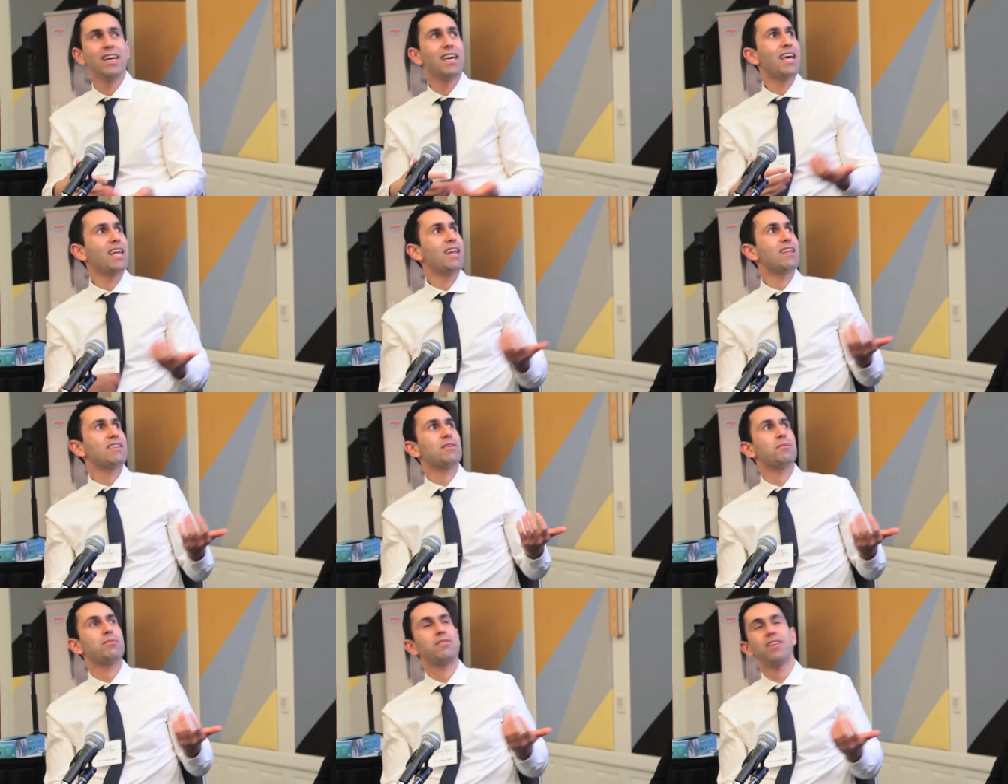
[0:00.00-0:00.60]
And
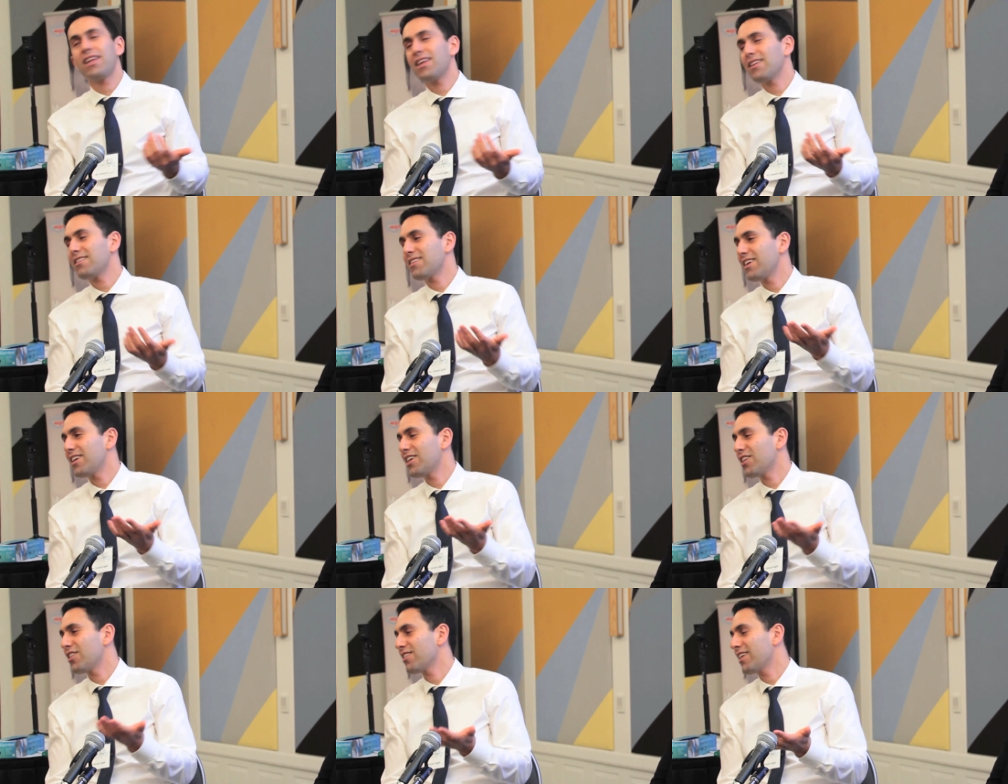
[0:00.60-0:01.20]
it's upsetting to
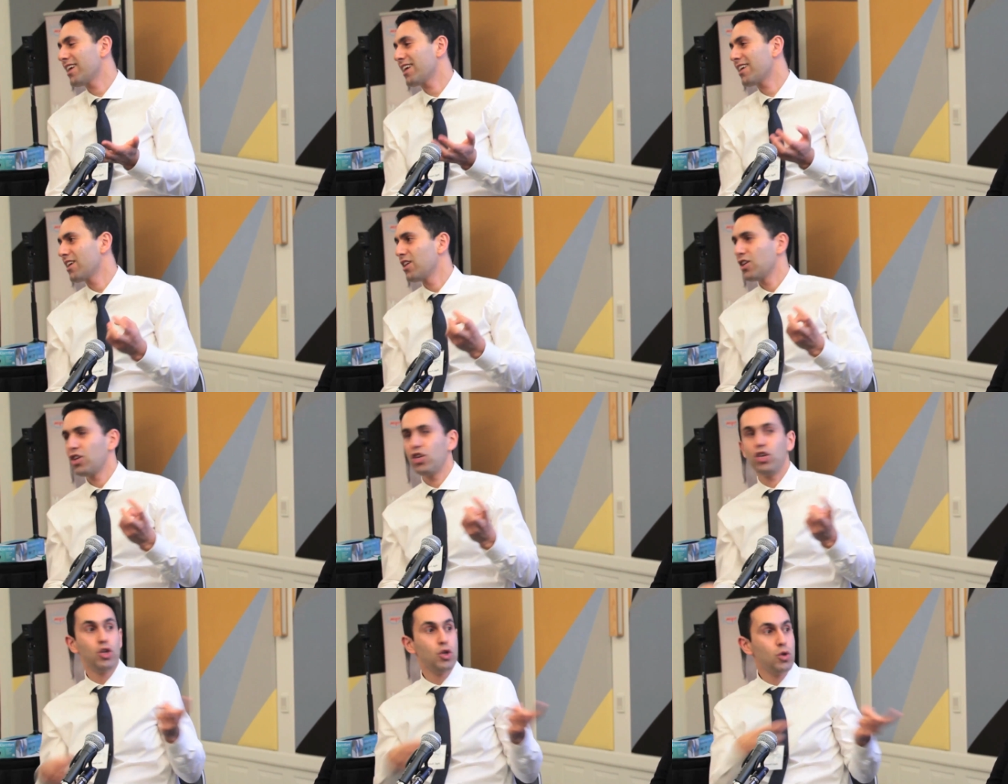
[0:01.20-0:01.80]
hear, like,
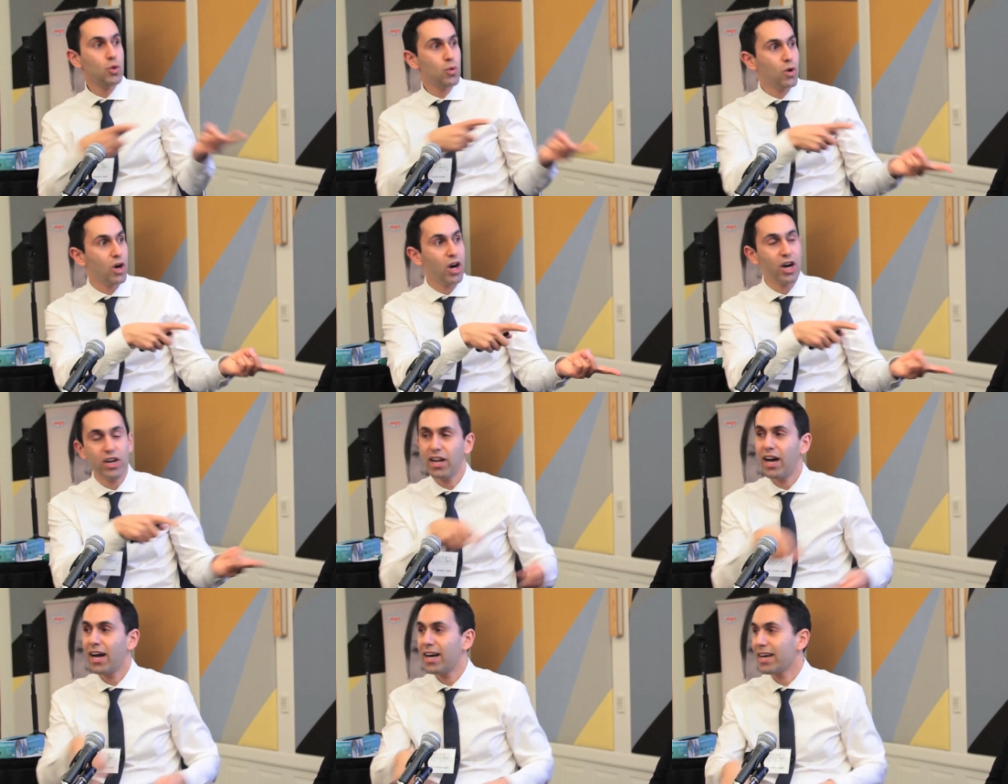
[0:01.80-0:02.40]
you are
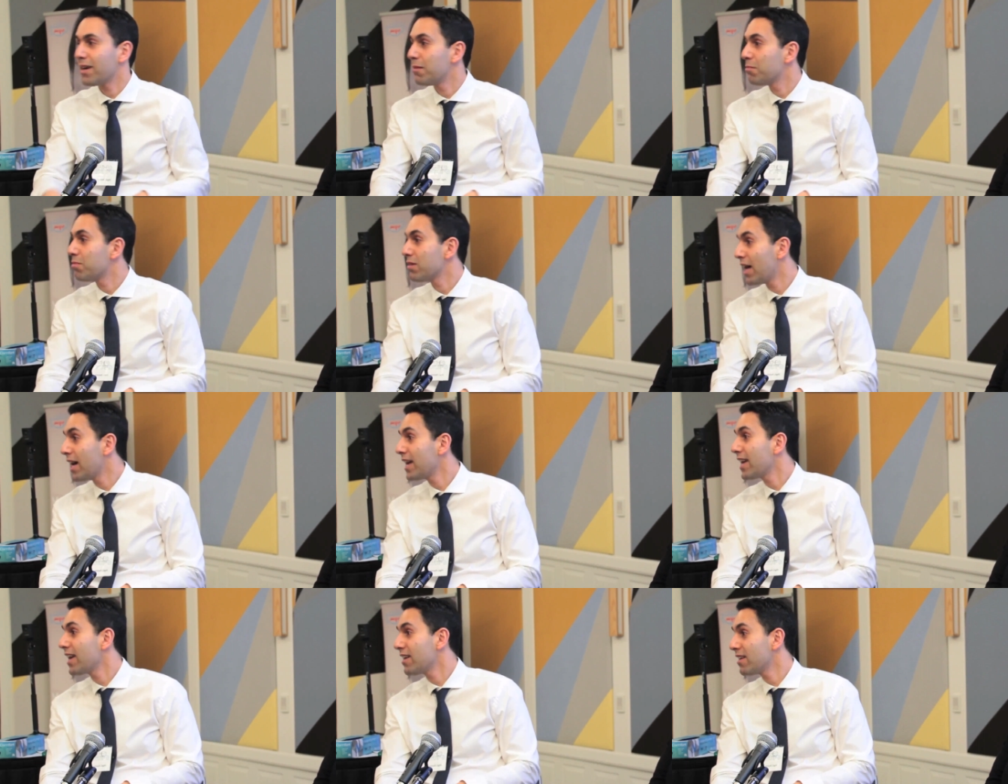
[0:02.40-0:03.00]
not
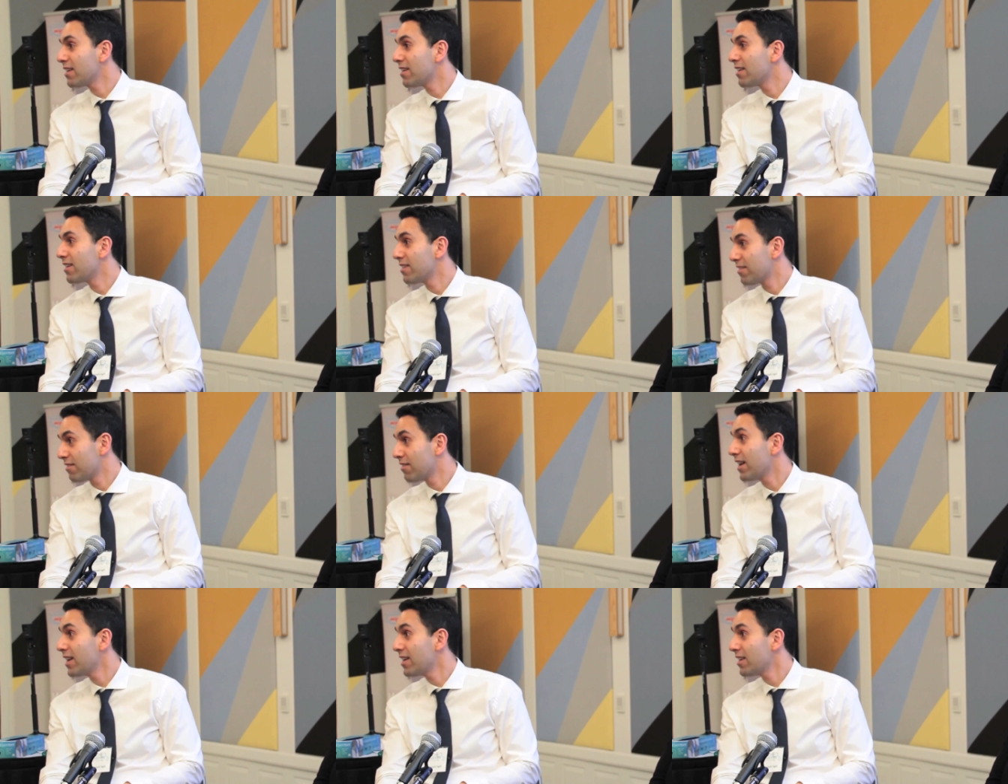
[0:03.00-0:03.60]
compliant,
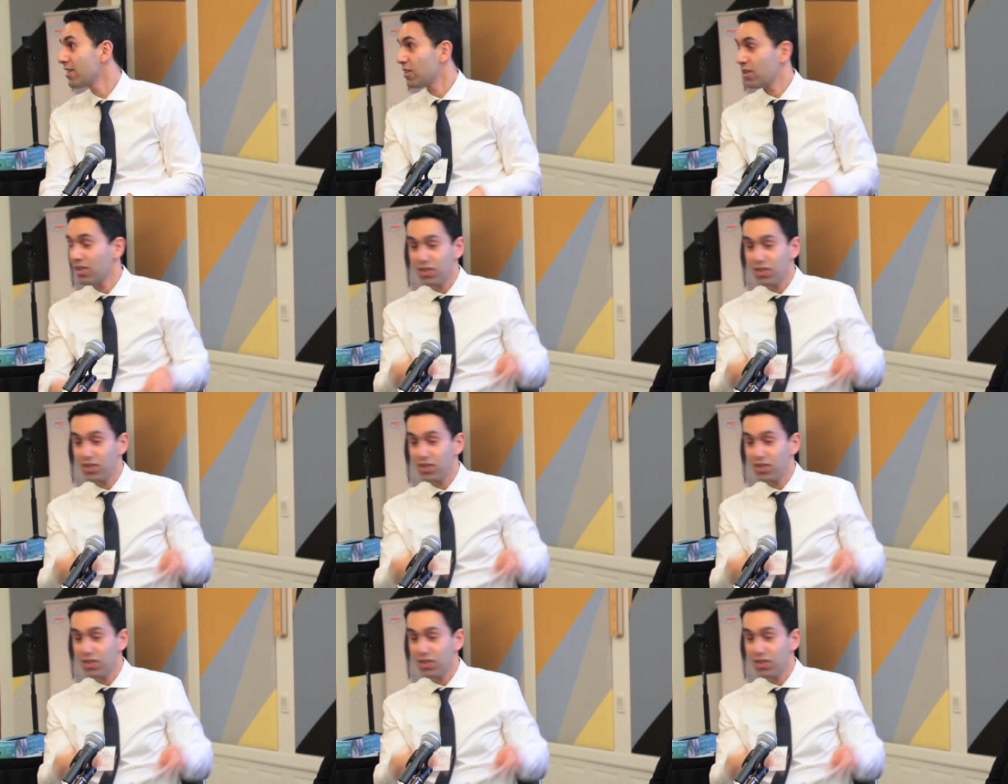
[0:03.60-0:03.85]
right?